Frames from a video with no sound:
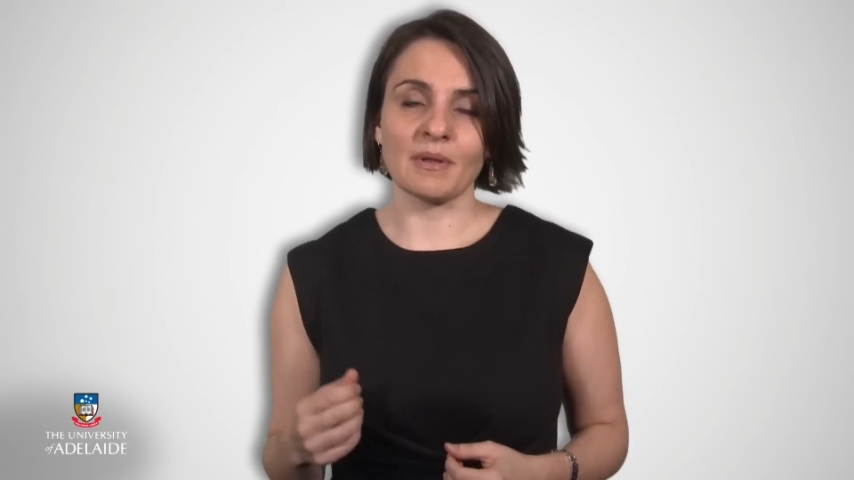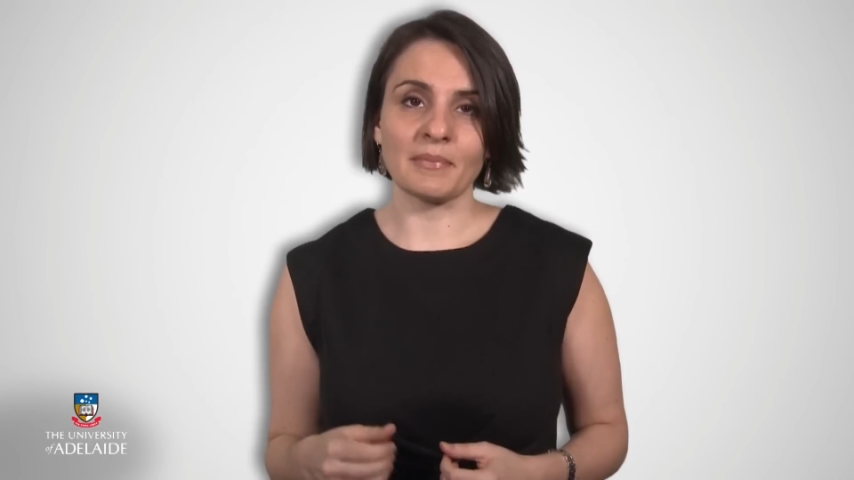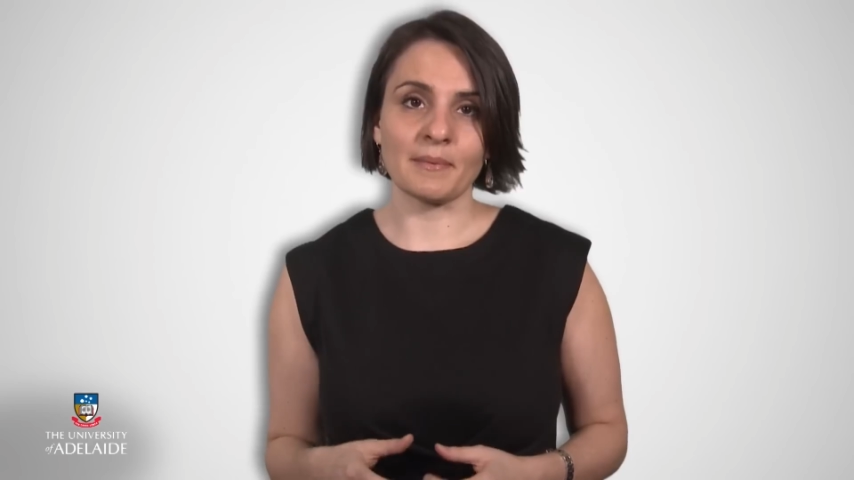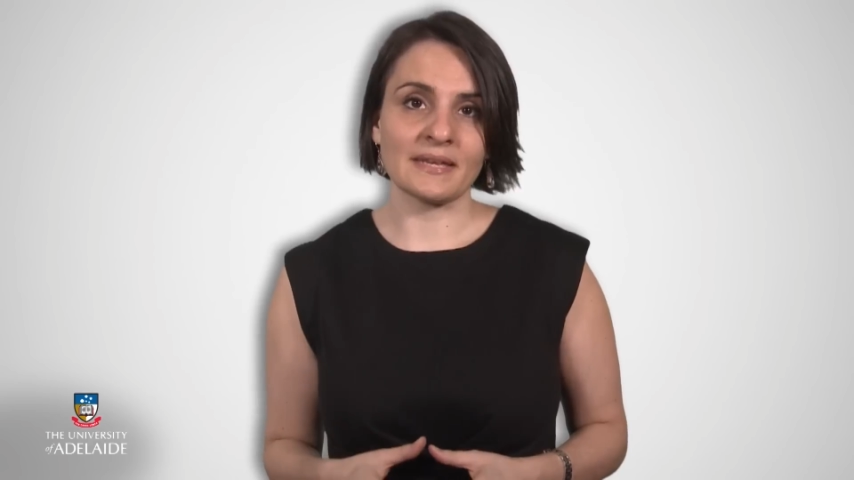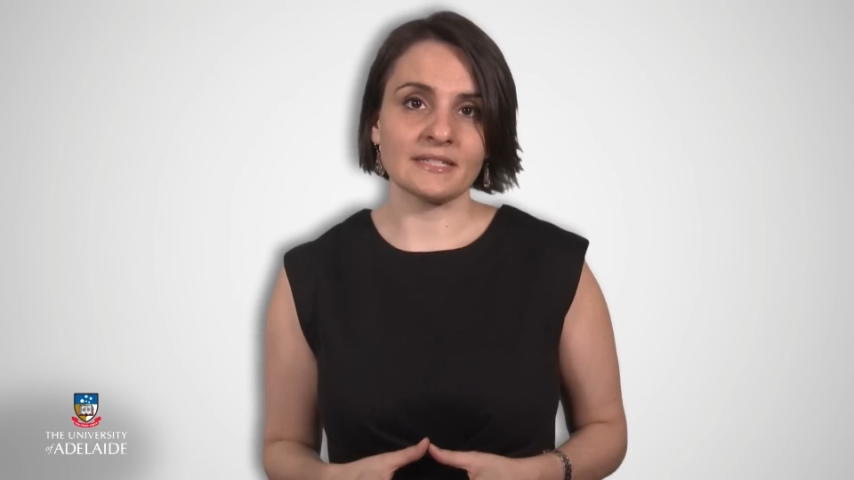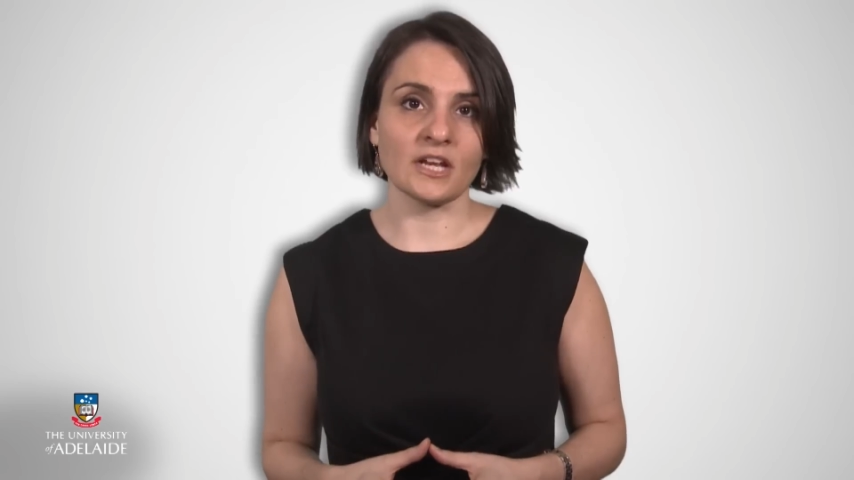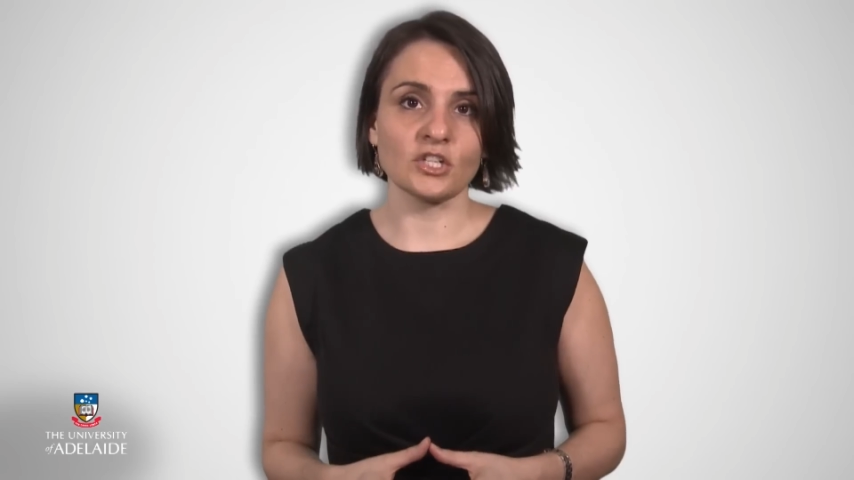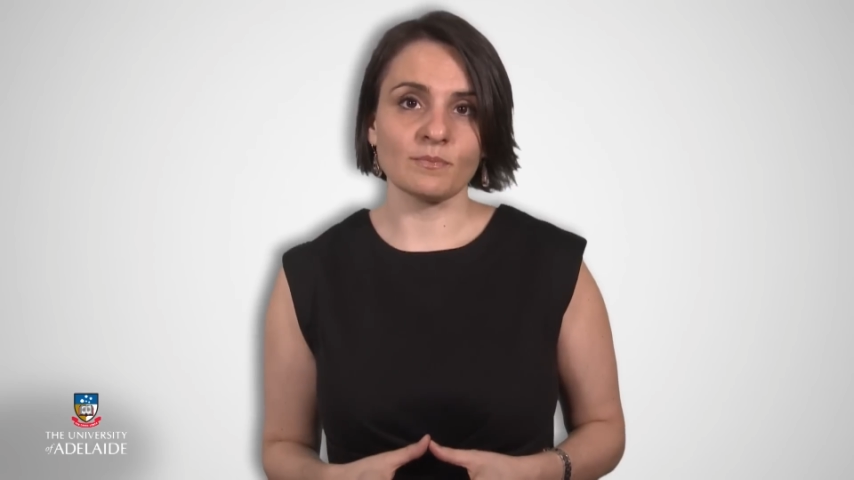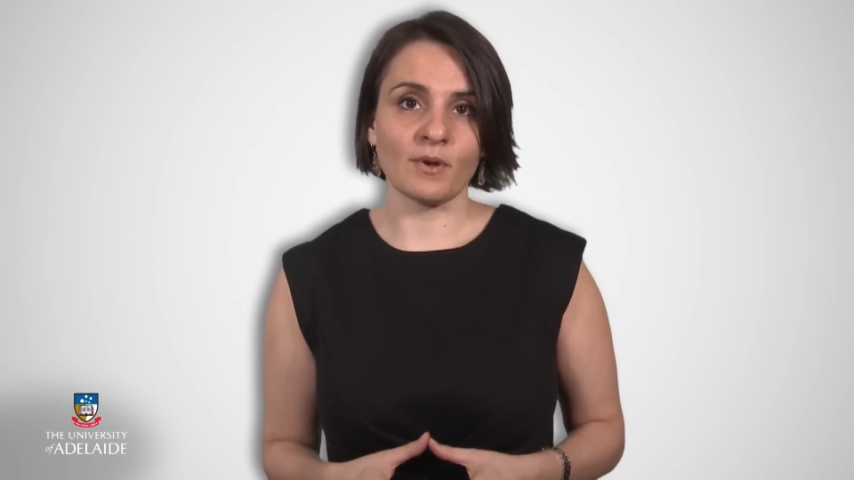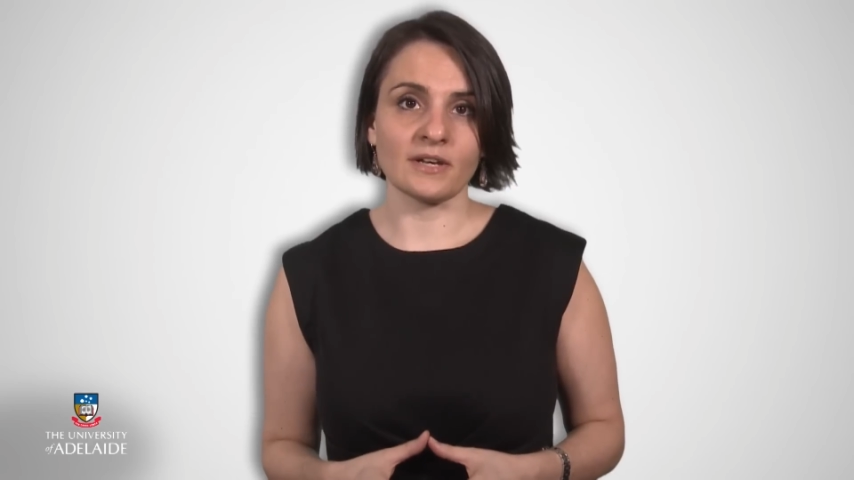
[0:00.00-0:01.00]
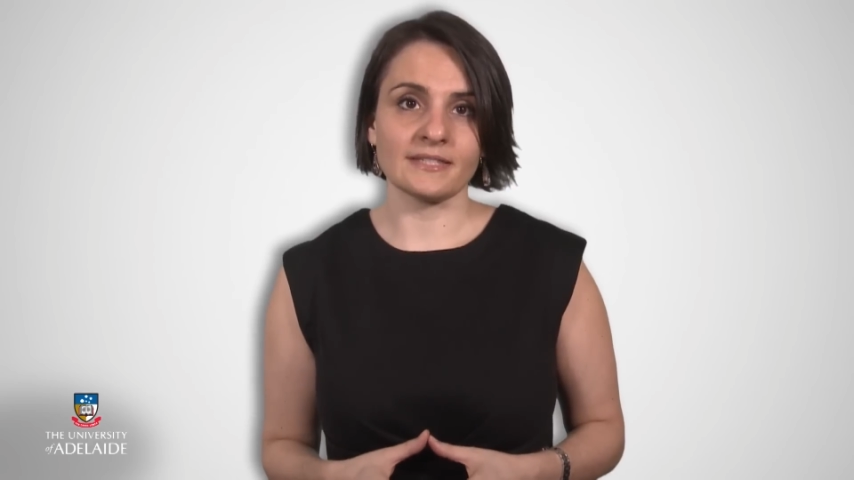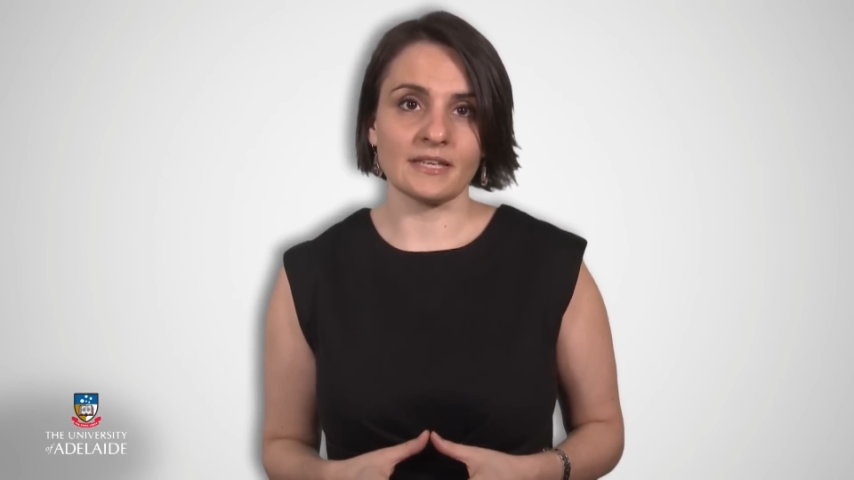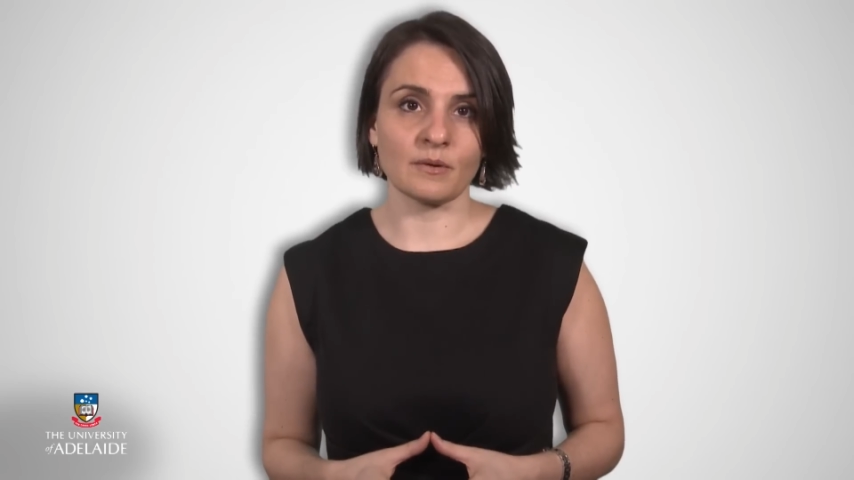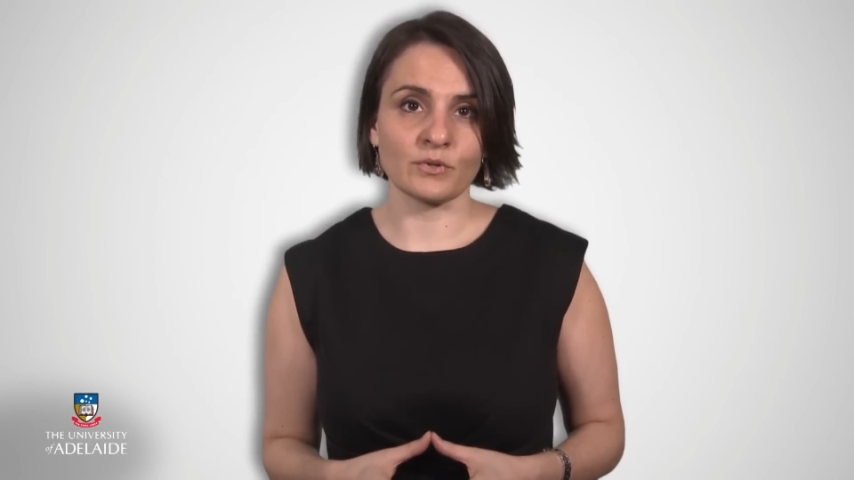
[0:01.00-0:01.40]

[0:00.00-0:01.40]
implementation policy